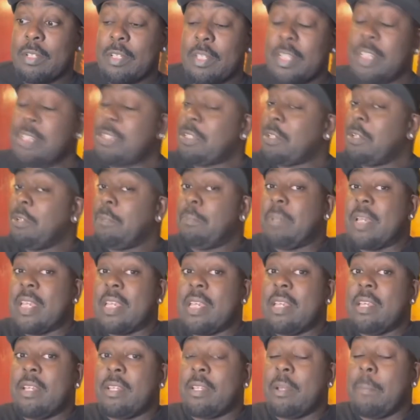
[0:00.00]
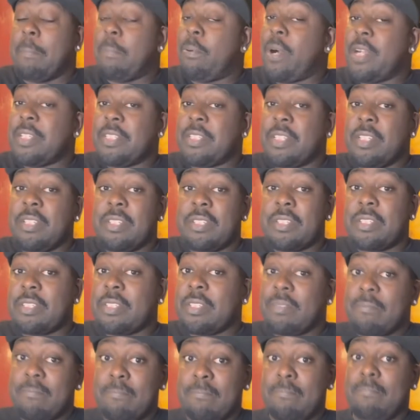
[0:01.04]
the
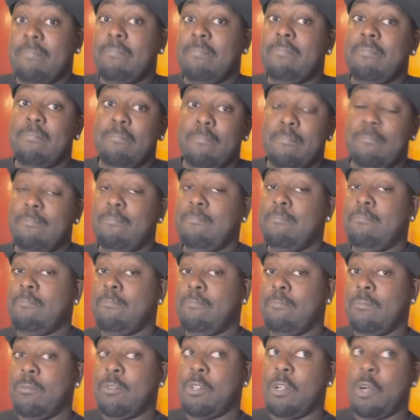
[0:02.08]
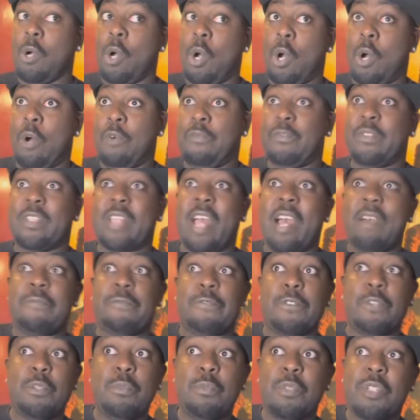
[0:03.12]
present of that
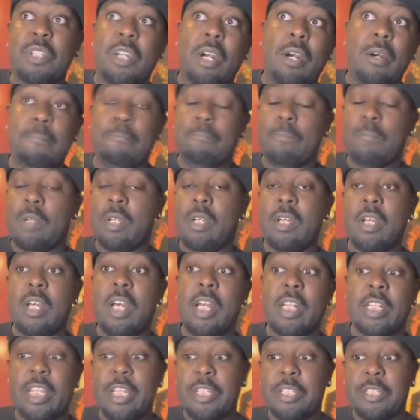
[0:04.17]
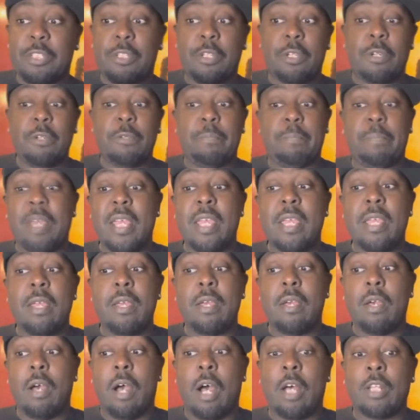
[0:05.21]
future. This could be
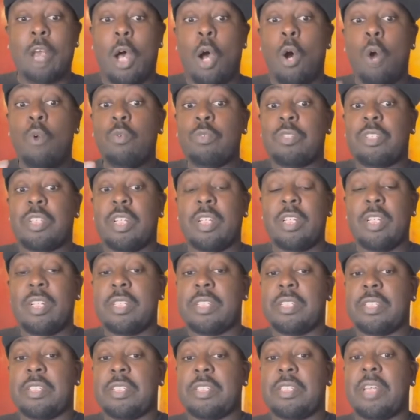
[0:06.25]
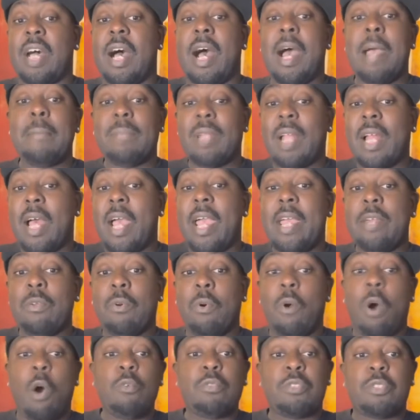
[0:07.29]
an alternate timeline
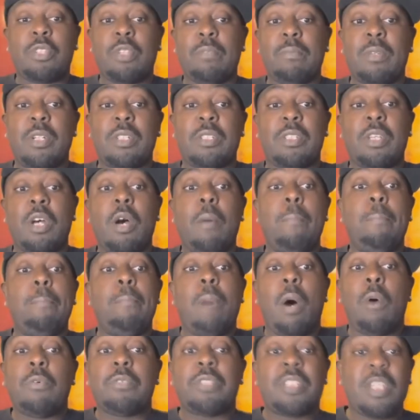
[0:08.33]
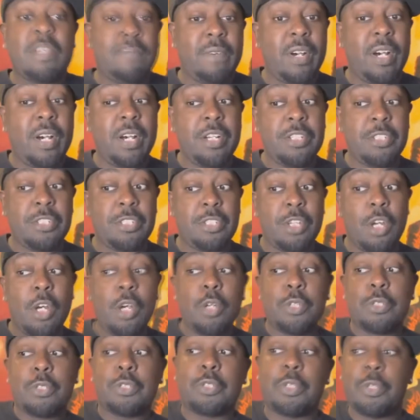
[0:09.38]
or ultimate multiverse
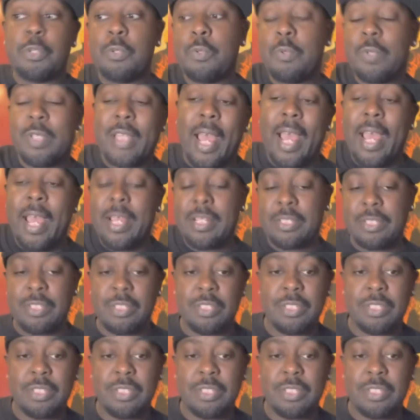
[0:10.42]
to that.